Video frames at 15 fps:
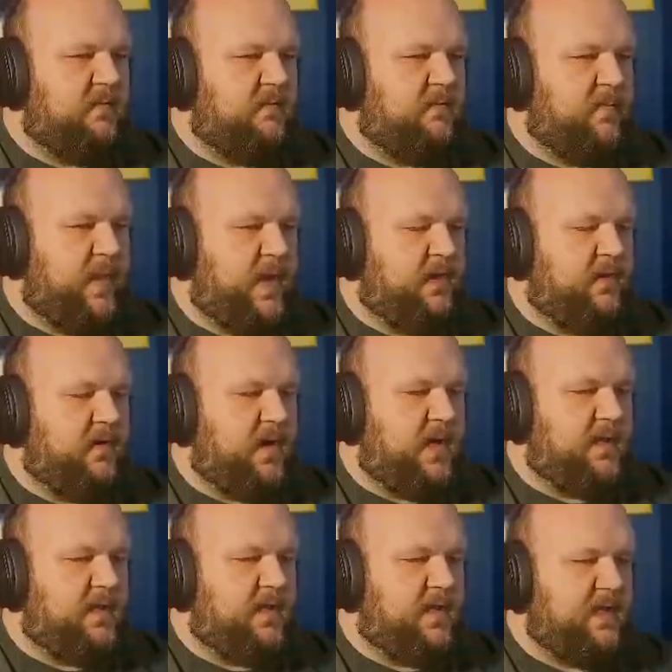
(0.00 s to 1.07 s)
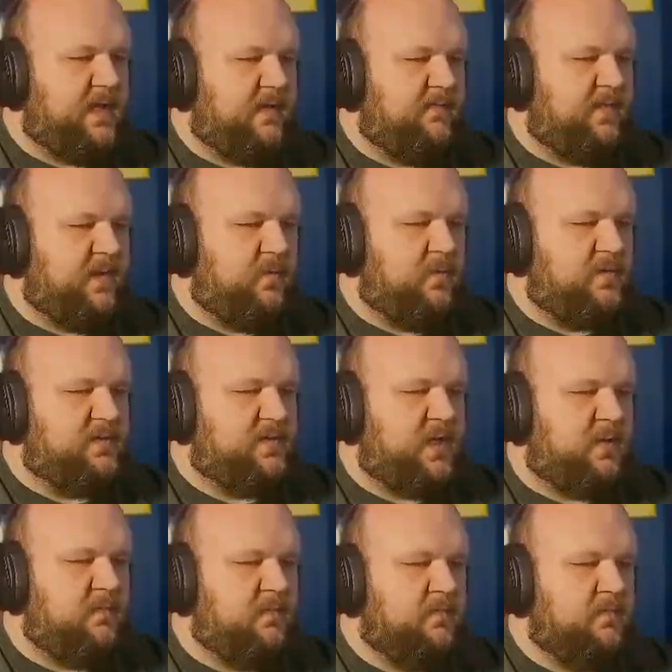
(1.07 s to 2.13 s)
better, I think, if there were
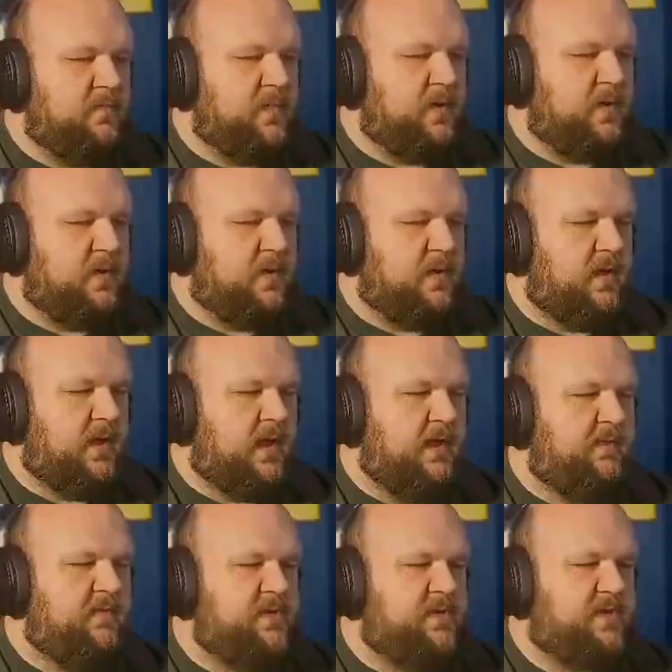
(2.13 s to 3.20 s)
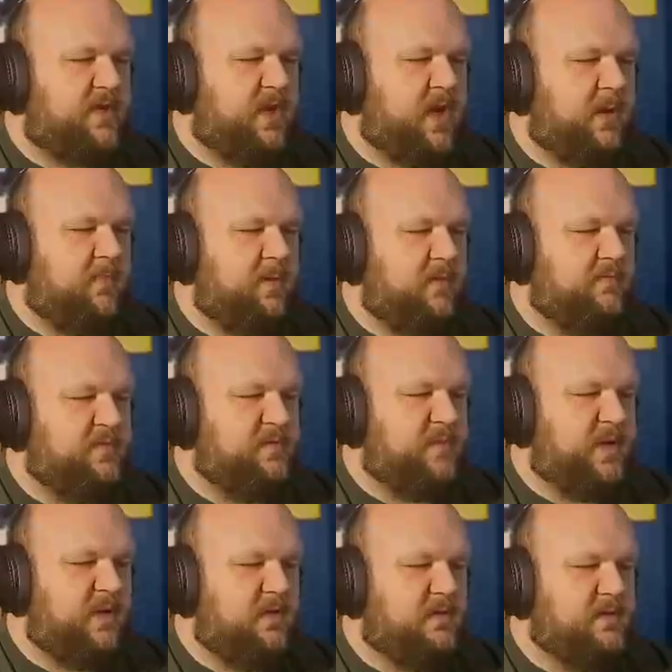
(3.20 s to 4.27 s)
some, even just a couple of
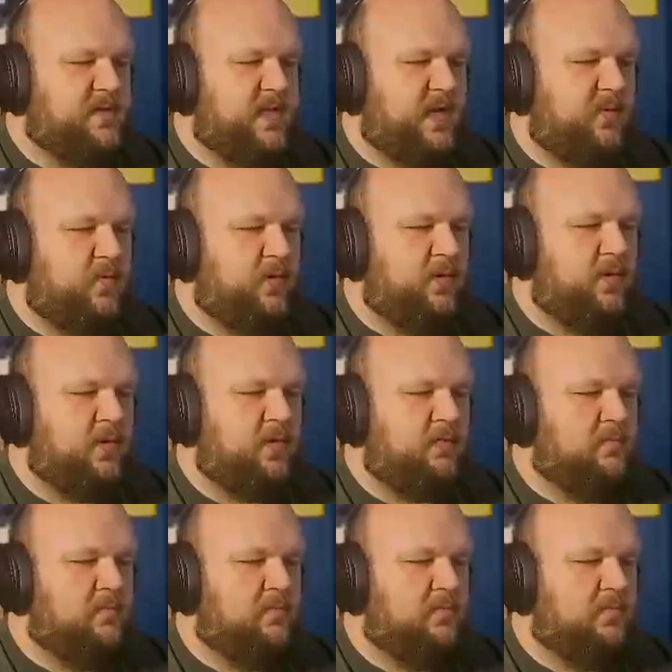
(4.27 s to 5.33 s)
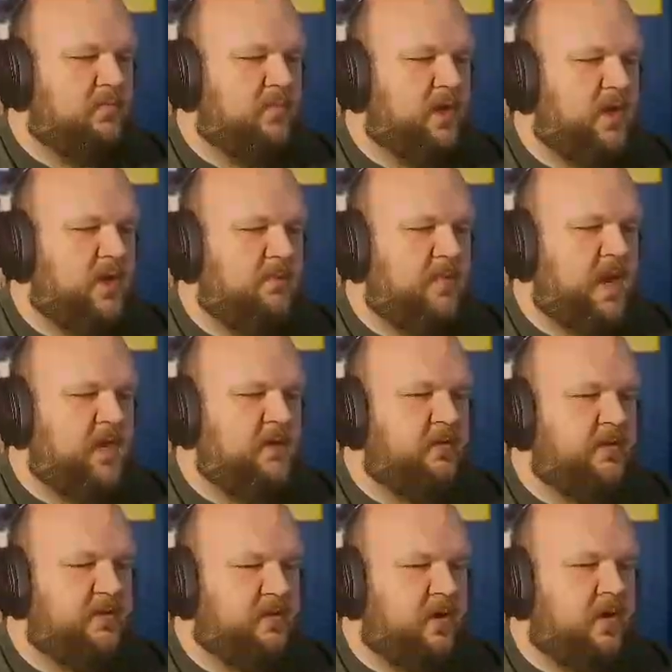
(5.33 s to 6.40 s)
spells that were
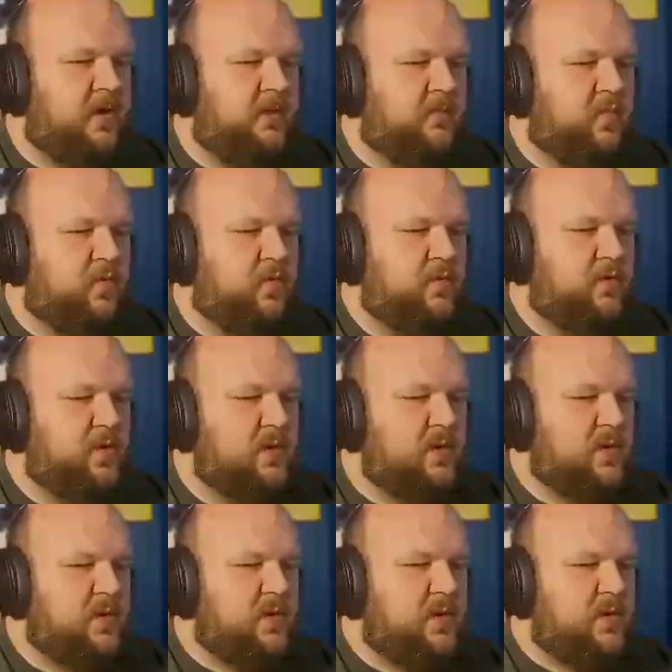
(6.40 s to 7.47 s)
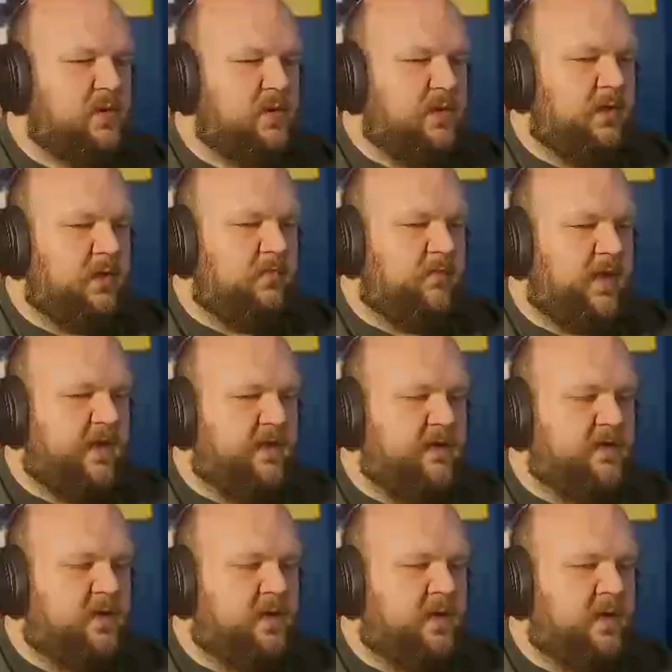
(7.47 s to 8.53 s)
manually targetable. You know, if I could
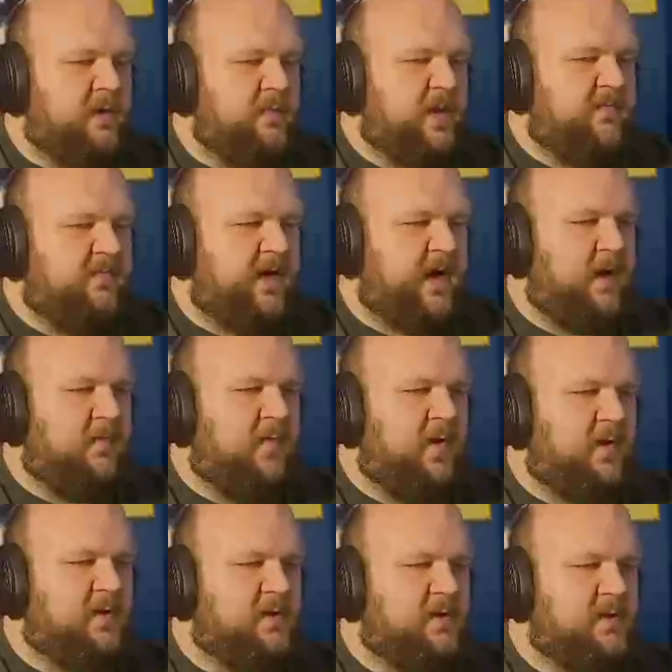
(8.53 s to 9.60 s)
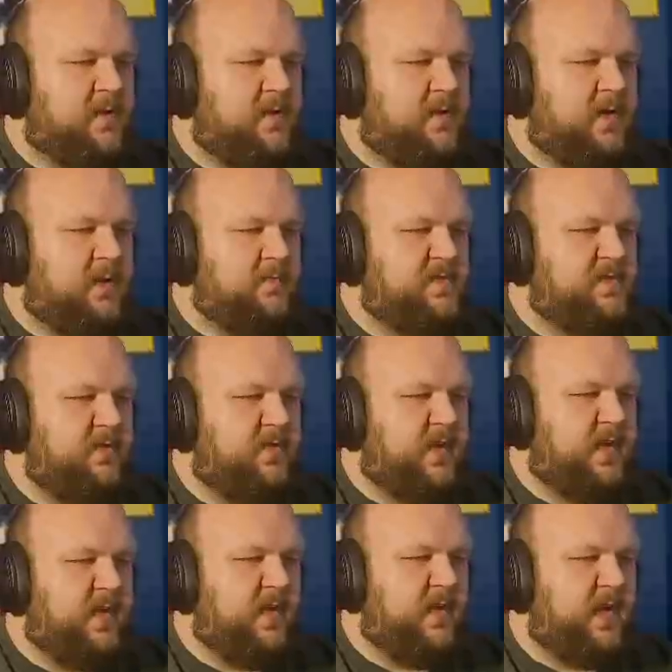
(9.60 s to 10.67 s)
target my fireballs on him so that
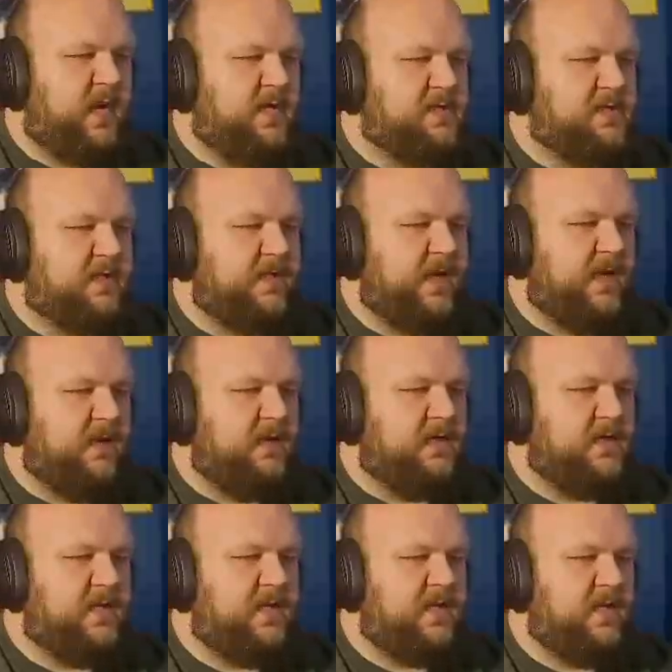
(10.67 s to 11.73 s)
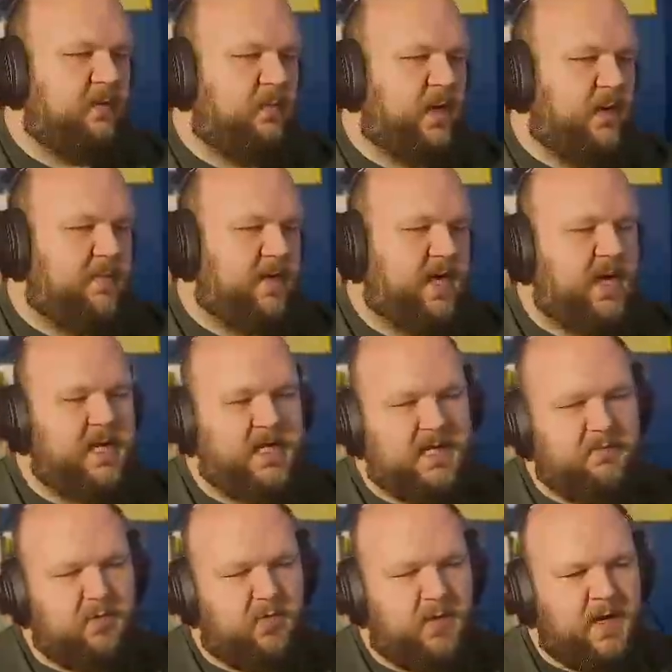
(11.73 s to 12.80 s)
I could actually guarantee that when I'm kiting
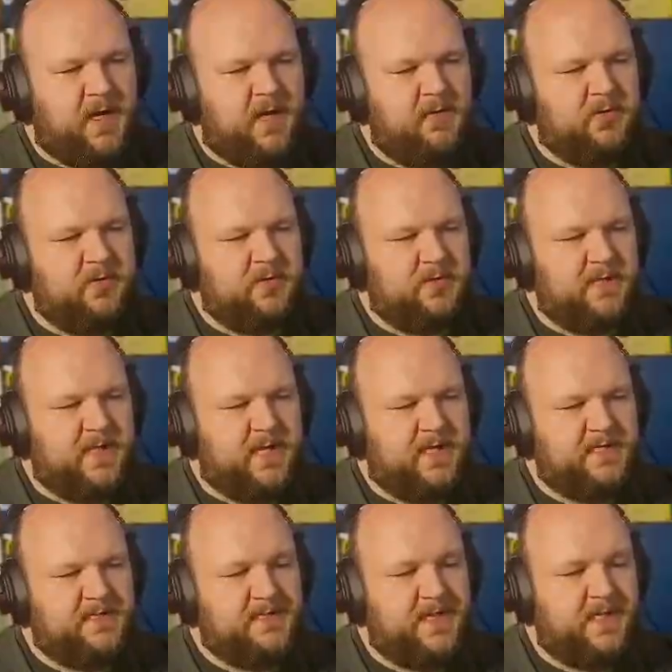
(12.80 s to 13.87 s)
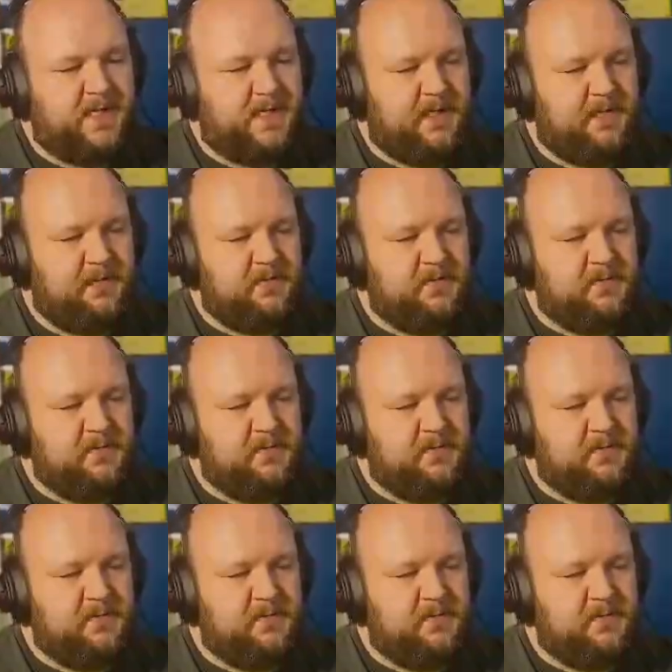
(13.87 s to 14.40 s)
him around that he's taking